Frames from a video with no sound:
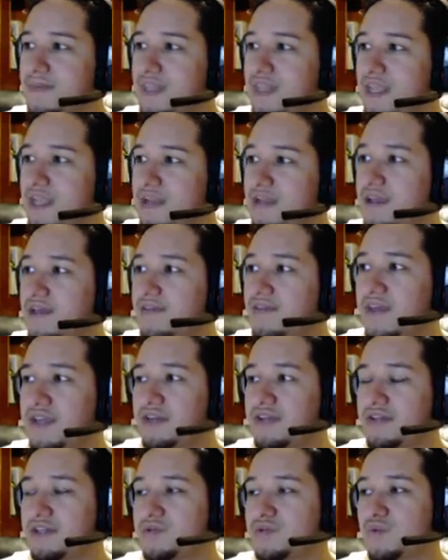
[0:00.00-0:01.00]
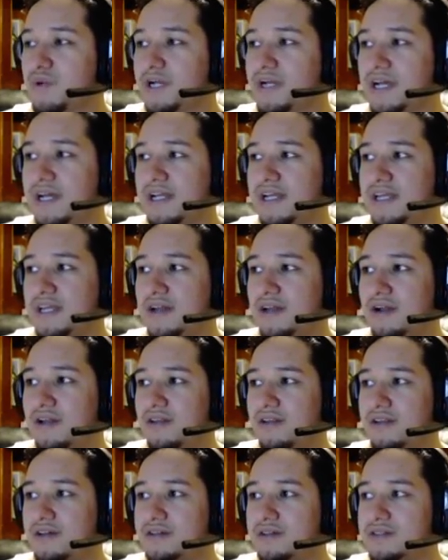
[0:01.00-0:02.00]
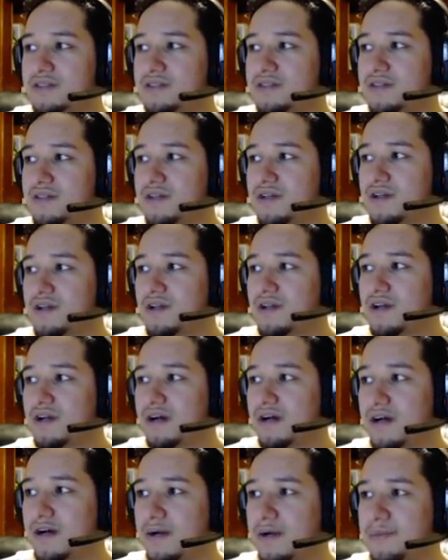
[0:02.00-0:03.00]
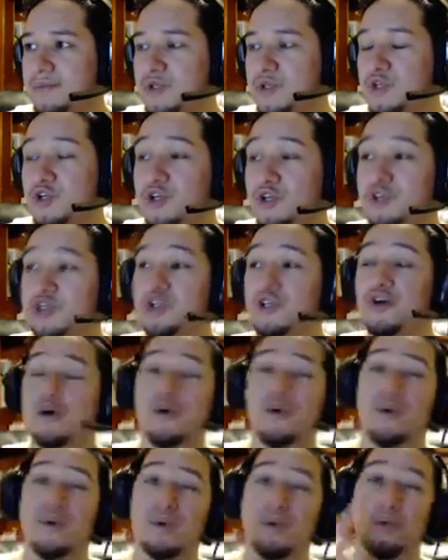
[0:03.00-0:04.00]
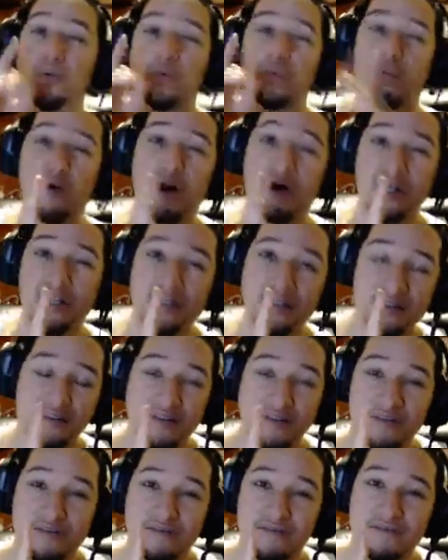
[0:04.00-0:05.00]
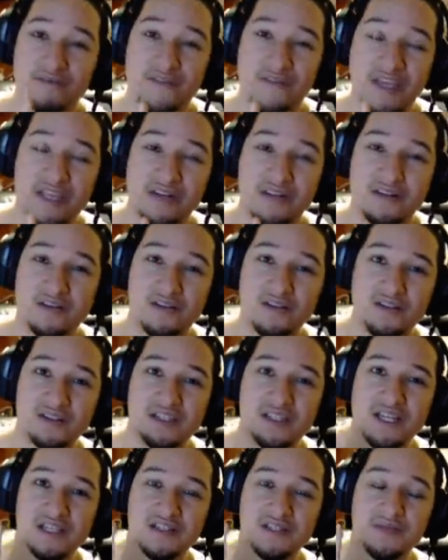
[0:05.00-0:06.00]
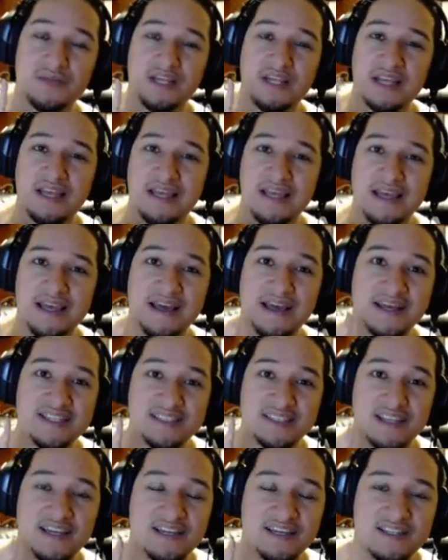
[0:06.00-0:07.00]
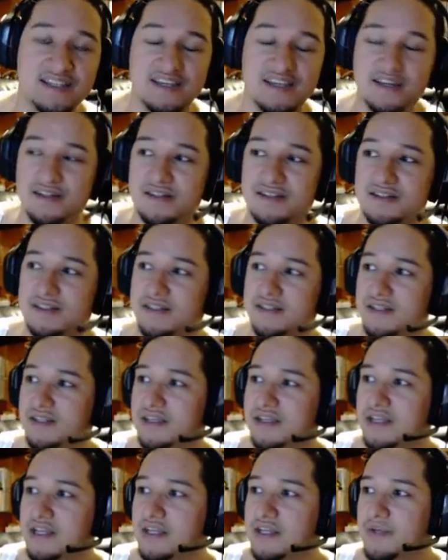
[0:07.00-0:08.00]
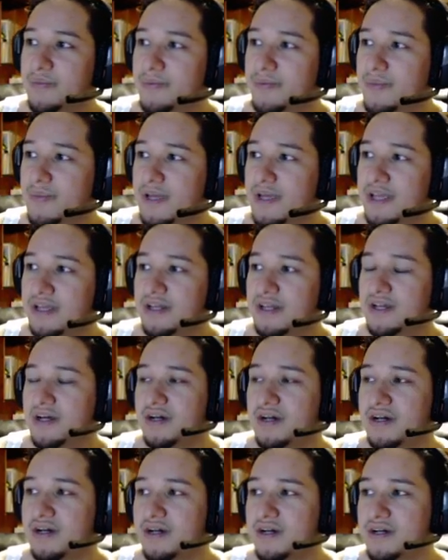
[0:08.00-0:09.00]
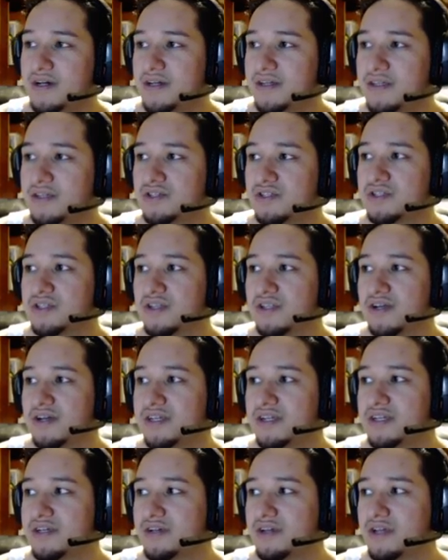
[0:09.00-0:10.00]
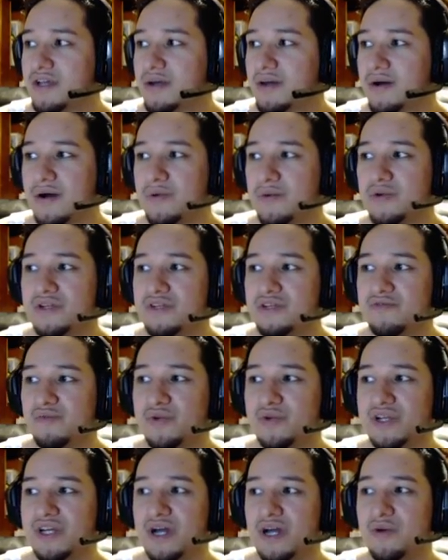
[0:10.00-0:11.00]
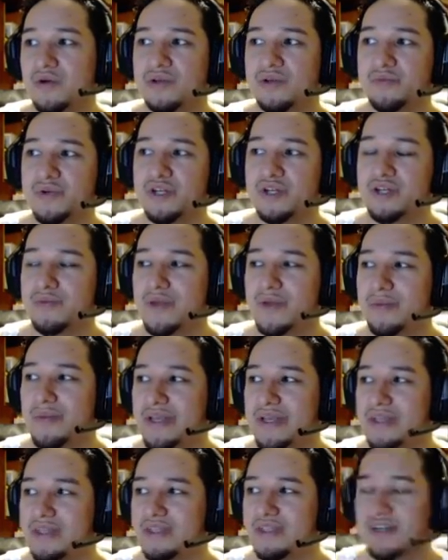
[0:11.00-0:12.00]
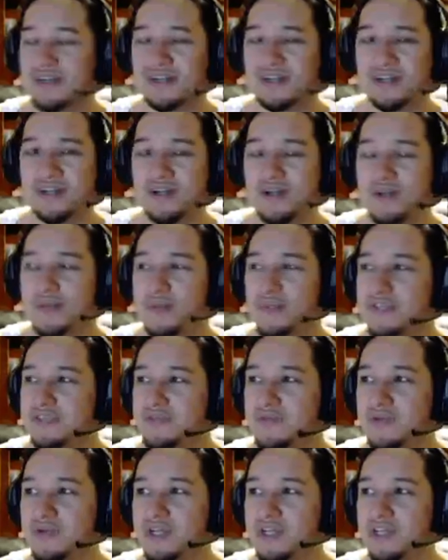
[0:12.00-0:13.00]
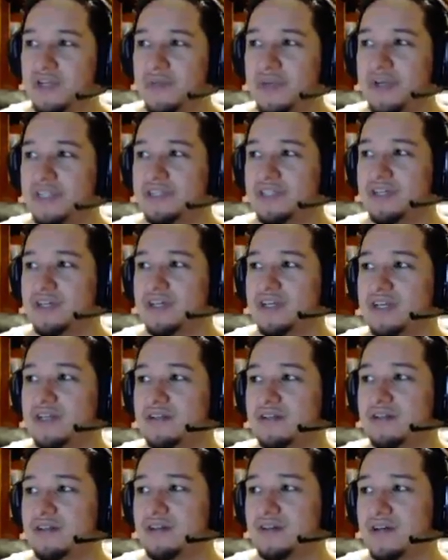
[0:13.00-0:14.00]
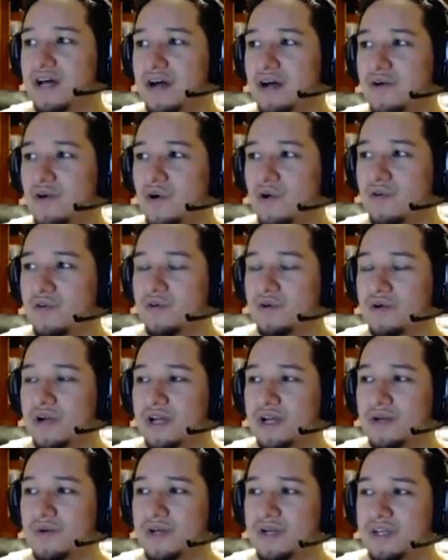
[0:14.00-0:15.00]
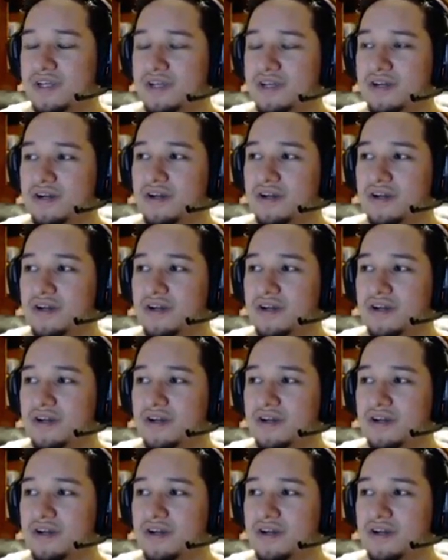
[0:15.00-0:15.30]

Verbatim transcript: and then you just 198 all of those. You could go 1 Fatal Testament XXL in your slot here. I wouldn't even put it. I wouldn't put it in my main slot, because if you put it in your main slot, it'll override one of your